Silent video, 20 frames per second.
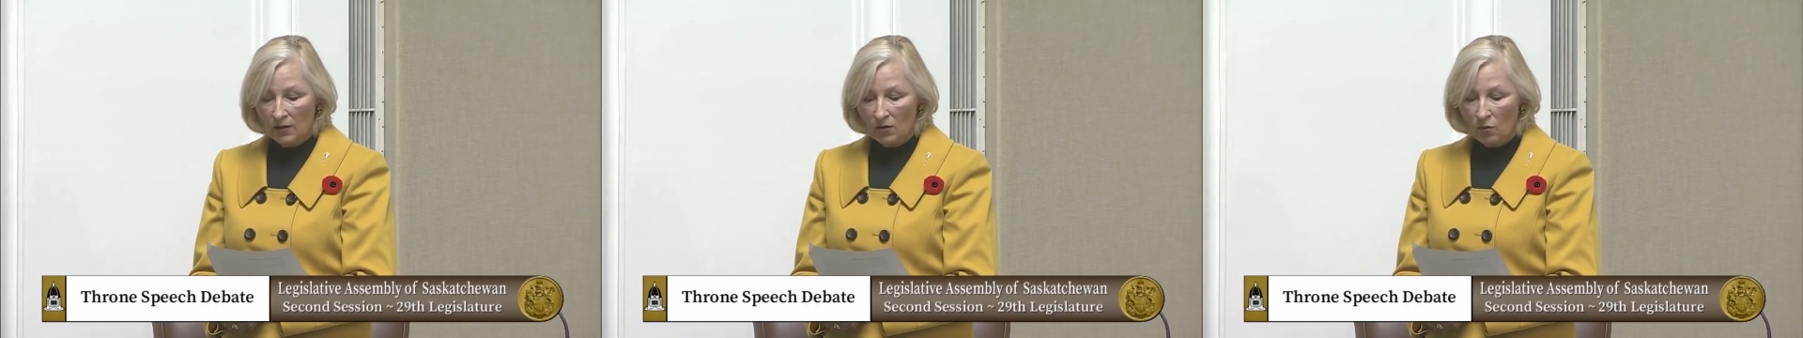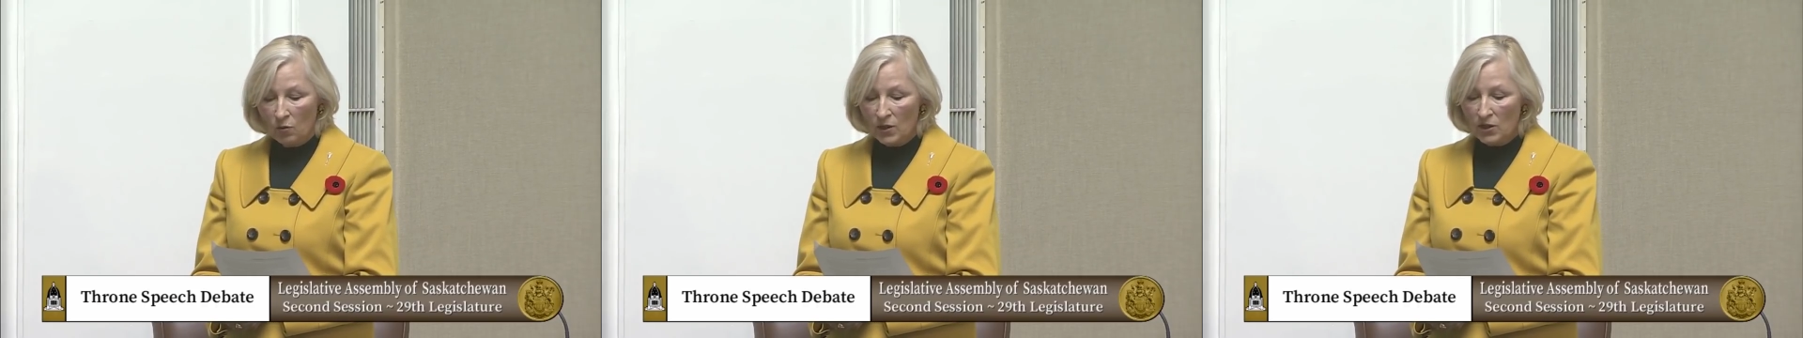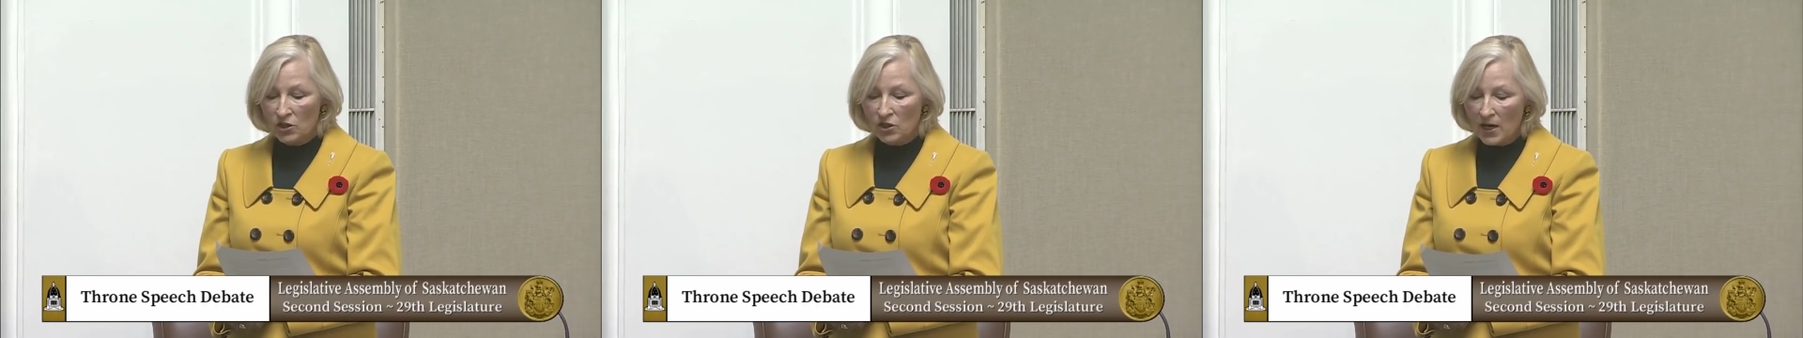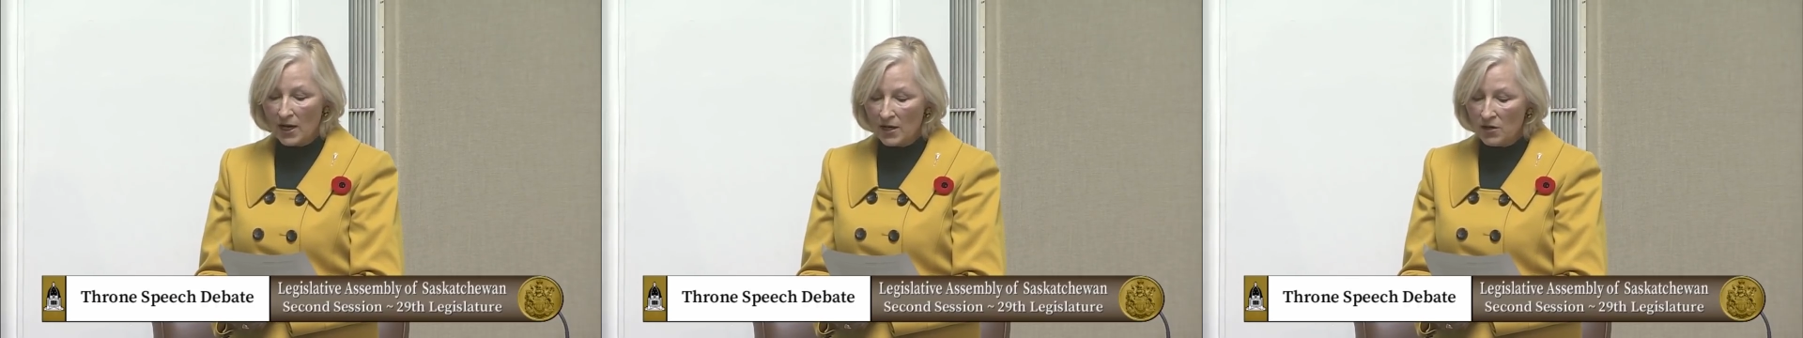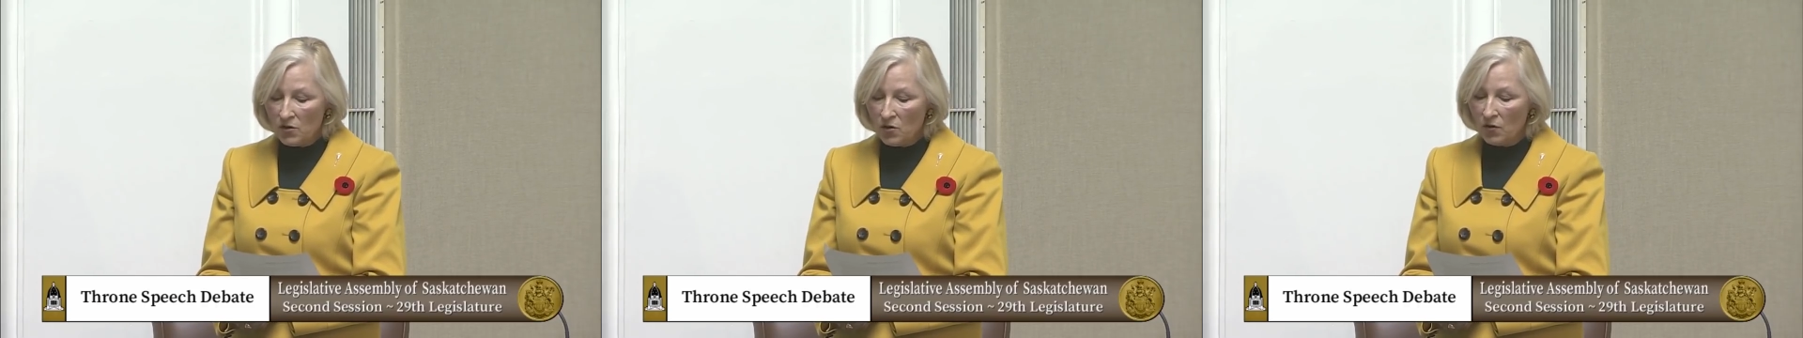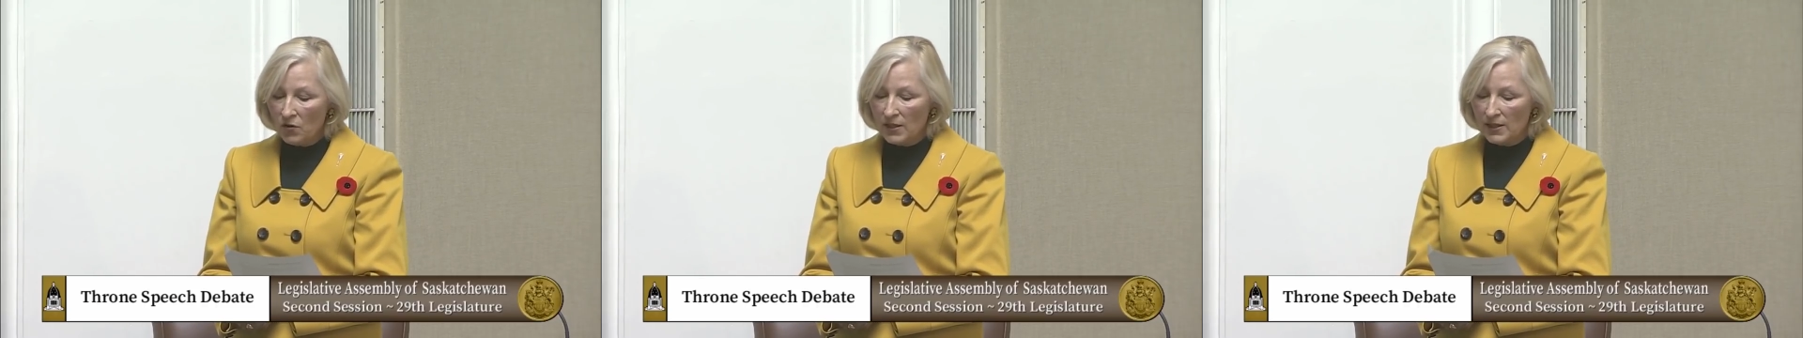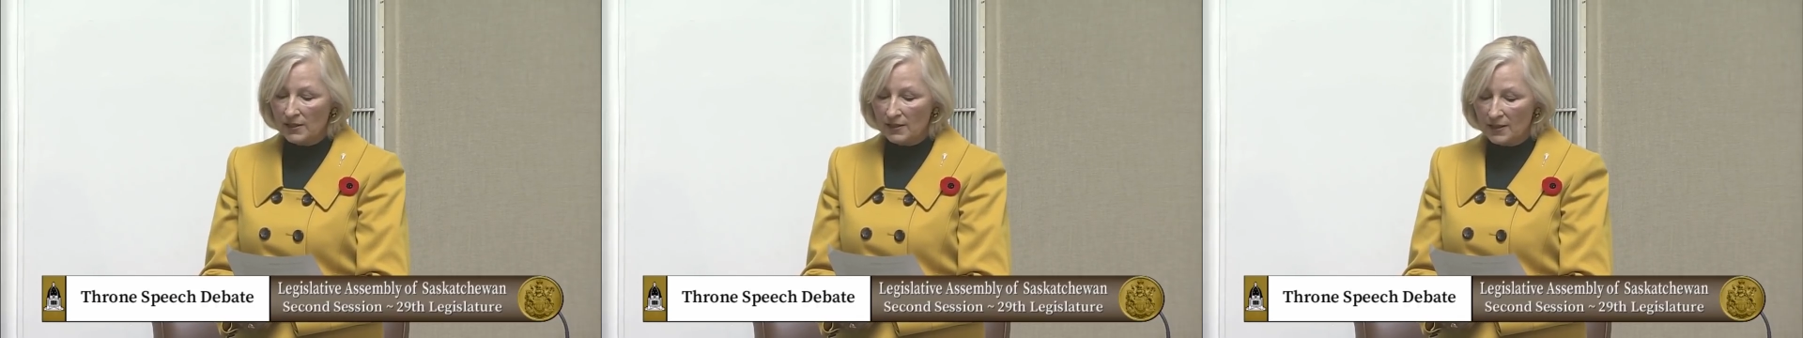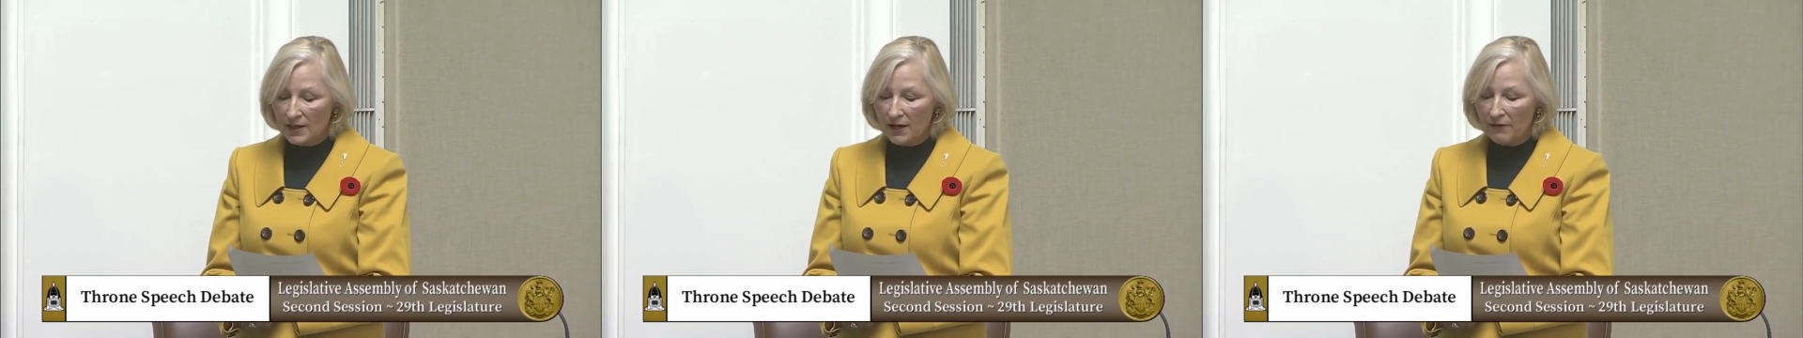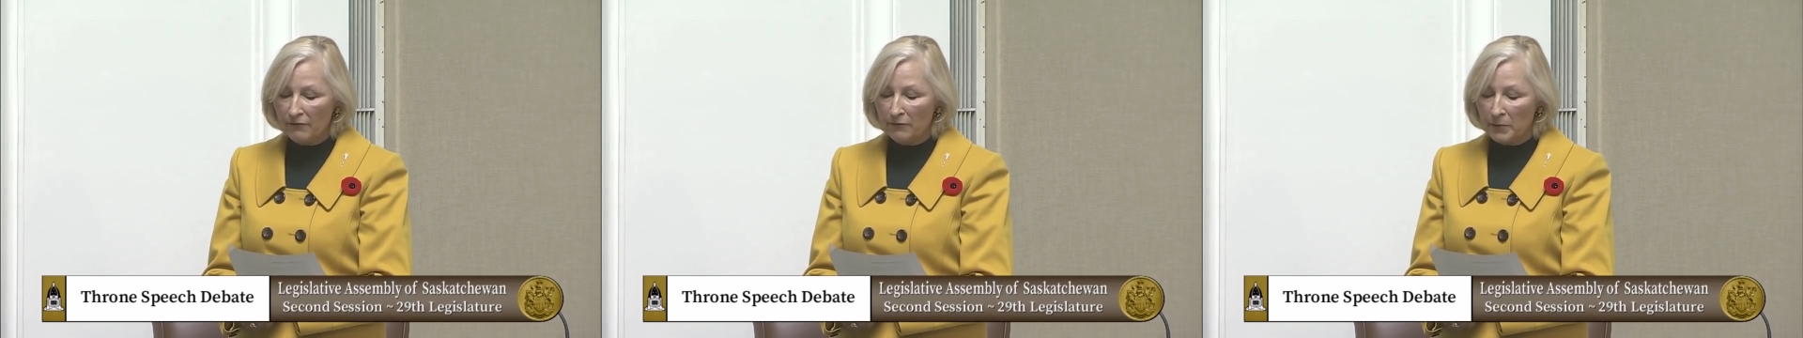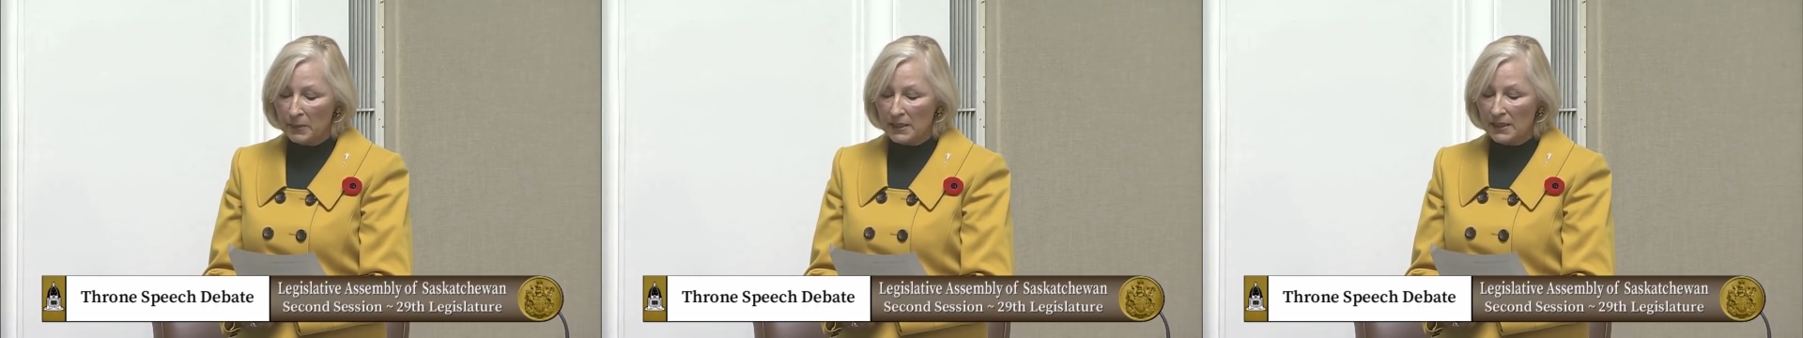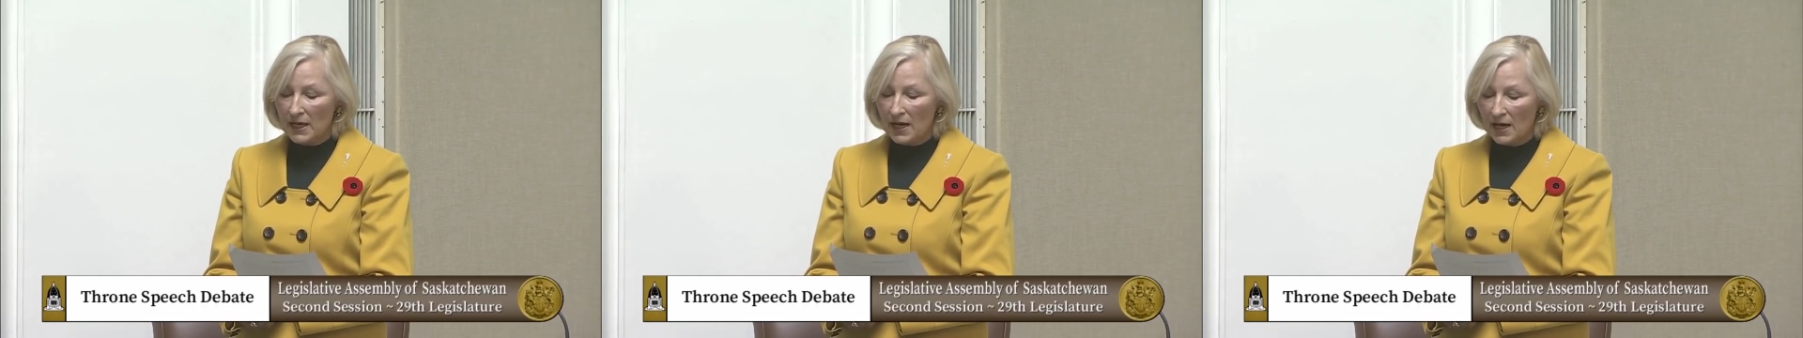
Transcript: which I know this government